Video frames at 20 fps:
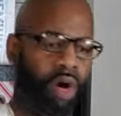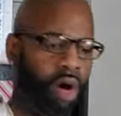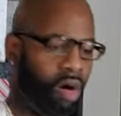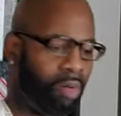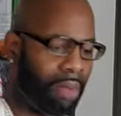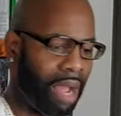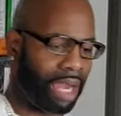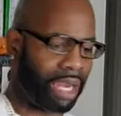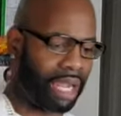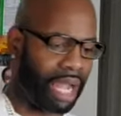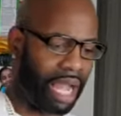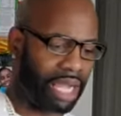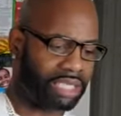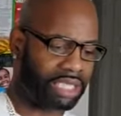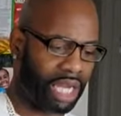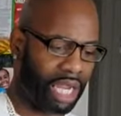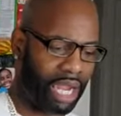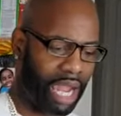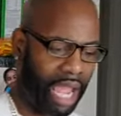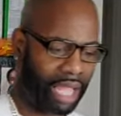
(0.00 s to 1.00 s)
Oh, my gosh.
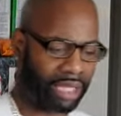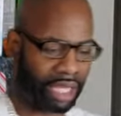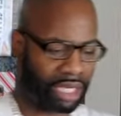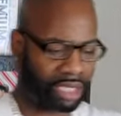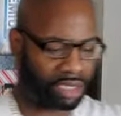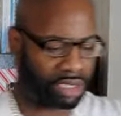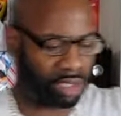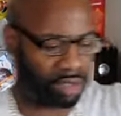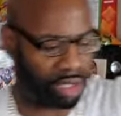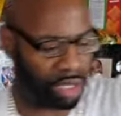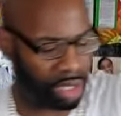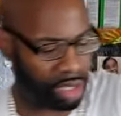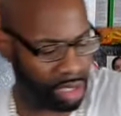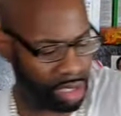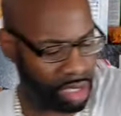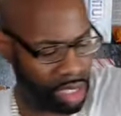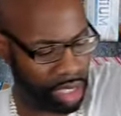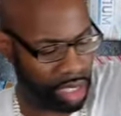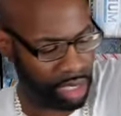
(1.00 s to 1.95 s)
I ain't had that in so long.